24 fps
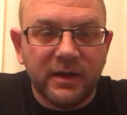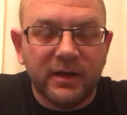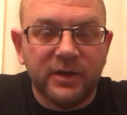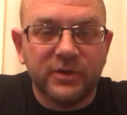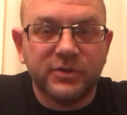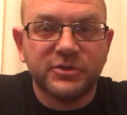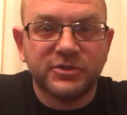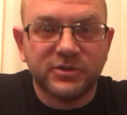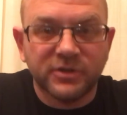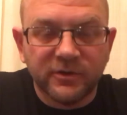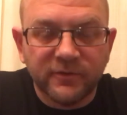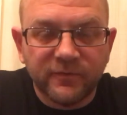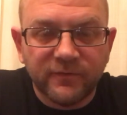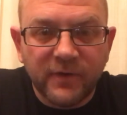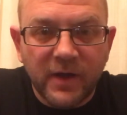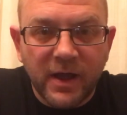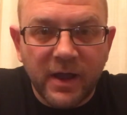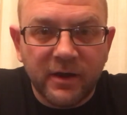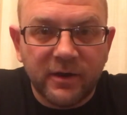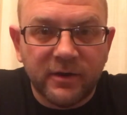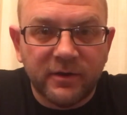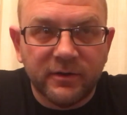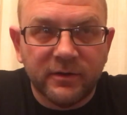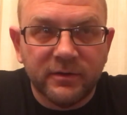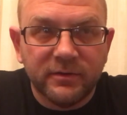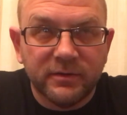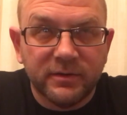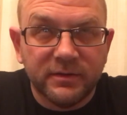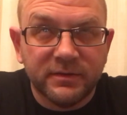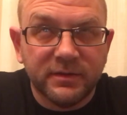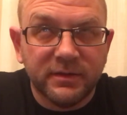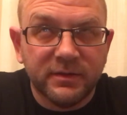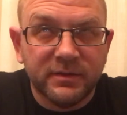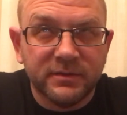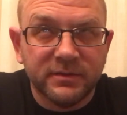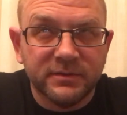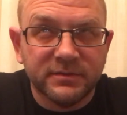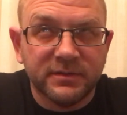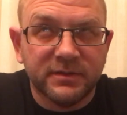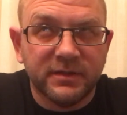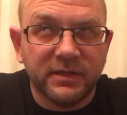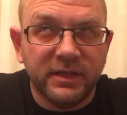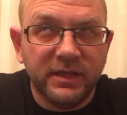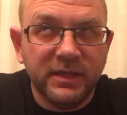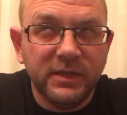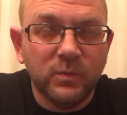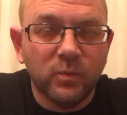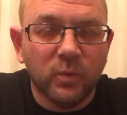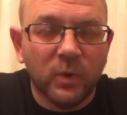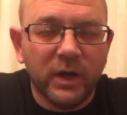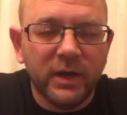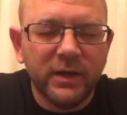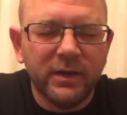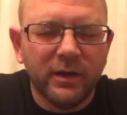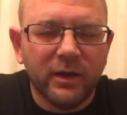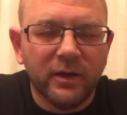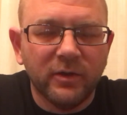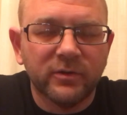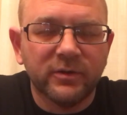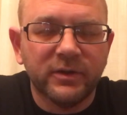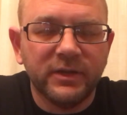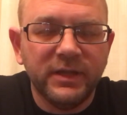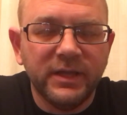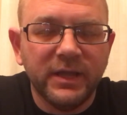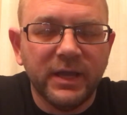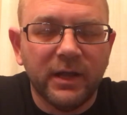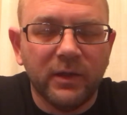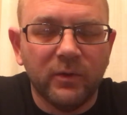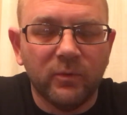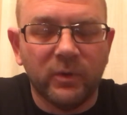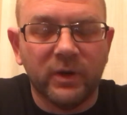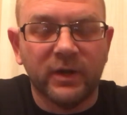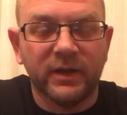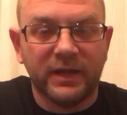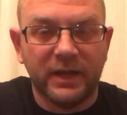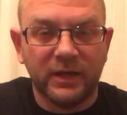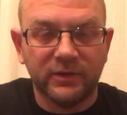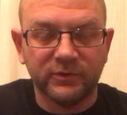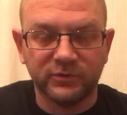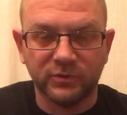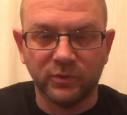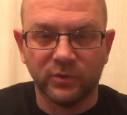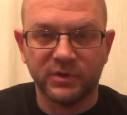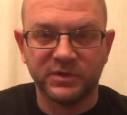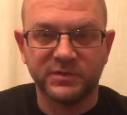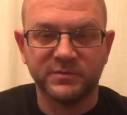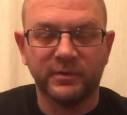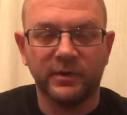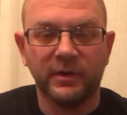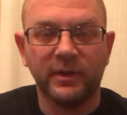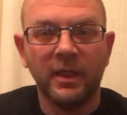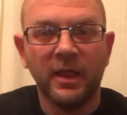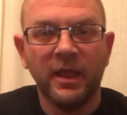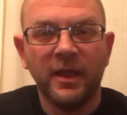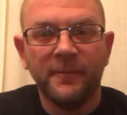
Surefire, I think, is it the E1L or EL1, Outdoorsman.